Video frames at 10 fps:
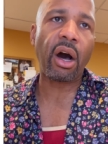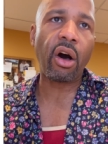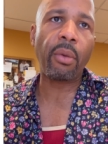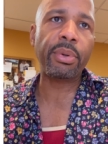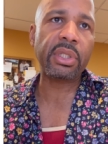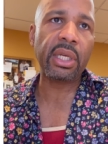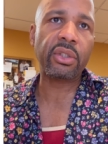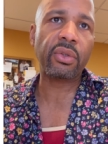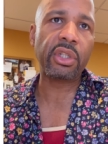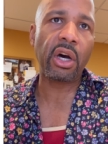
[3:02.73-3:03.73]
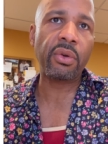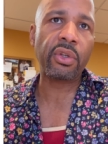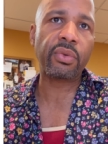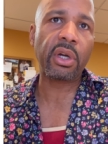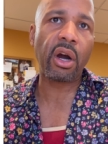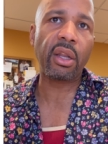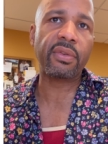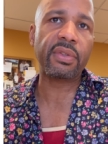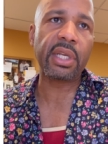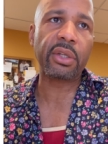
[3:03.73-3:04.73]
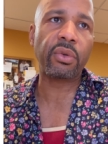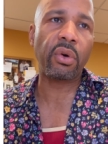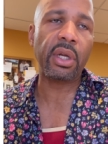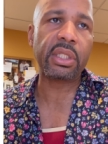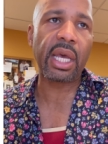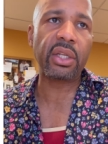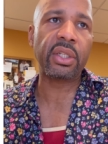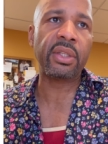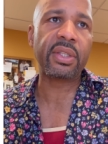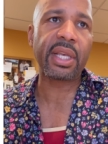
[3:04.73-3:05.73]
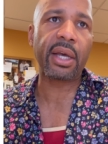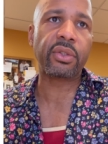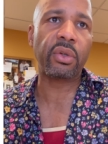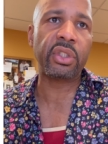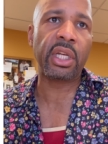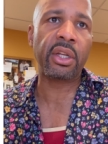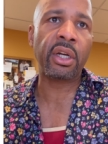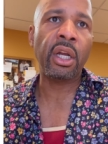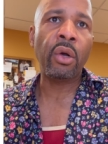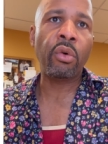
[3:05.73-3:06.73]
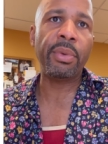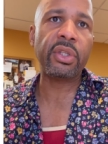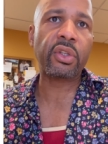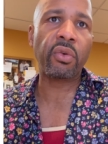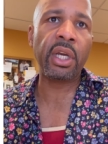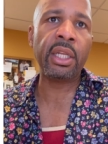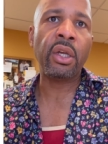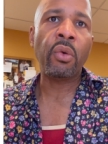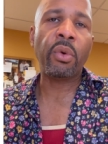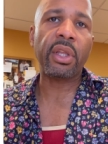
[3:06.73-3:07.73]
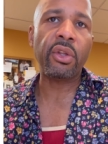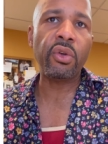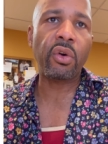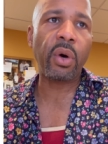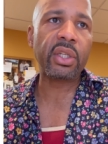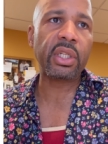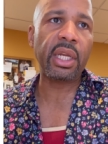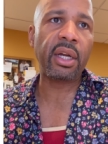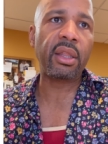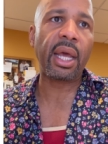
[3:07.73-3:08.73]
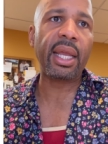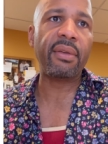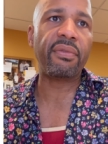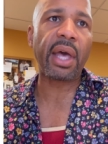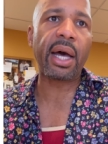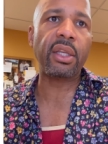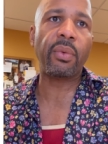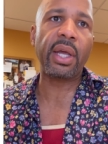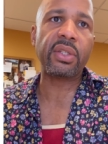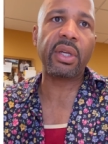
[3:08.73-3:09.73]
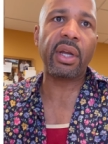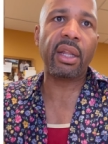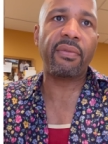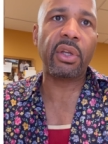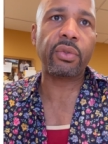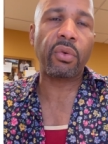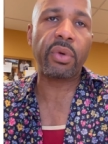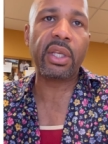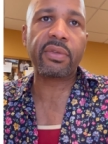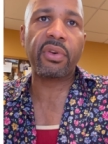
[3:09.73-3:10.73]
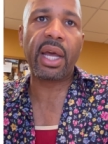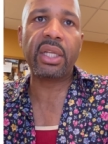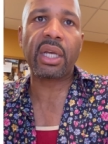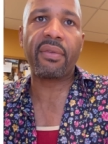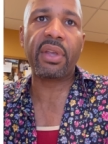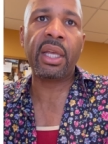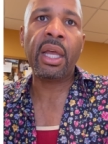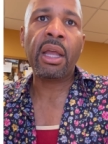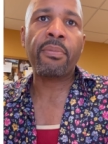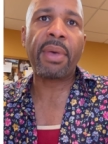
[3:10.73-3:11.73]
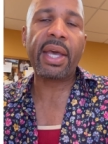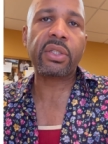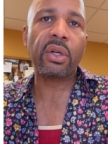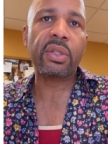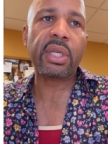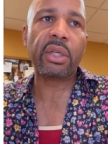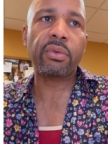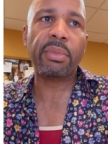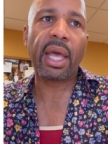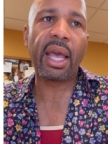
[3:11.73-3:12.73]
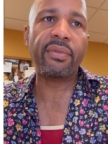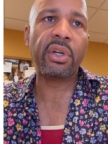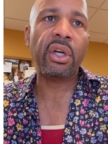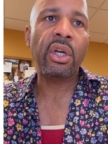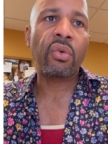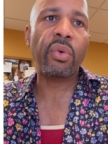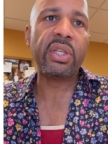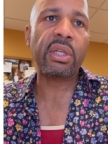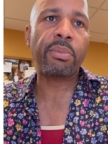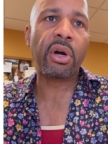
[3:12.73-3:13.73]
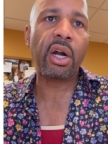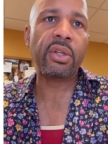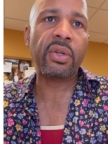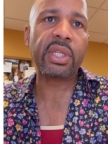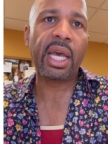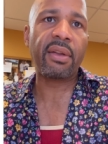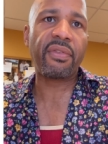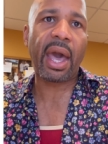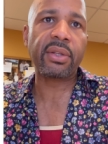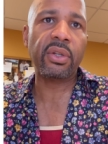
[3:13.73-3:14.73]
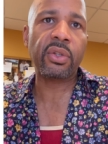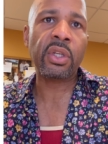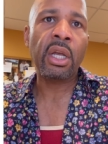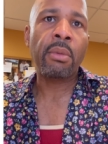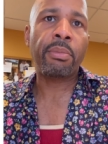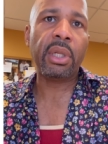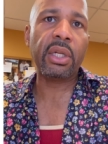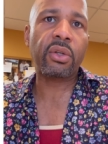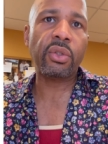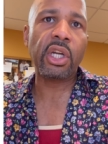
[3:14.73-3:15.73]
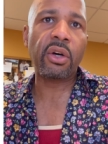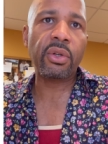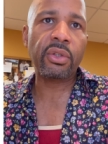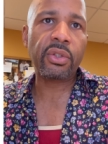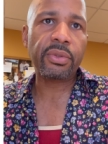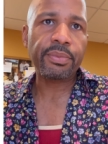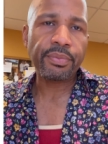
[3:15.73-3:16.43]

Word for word: all potential donors, regardless of sexual orientation, sex, or gender, will be screened with a new questionnaire that evaluates their individual risk for HIV based on sexual behavior, recent partners, and factors. Political donors,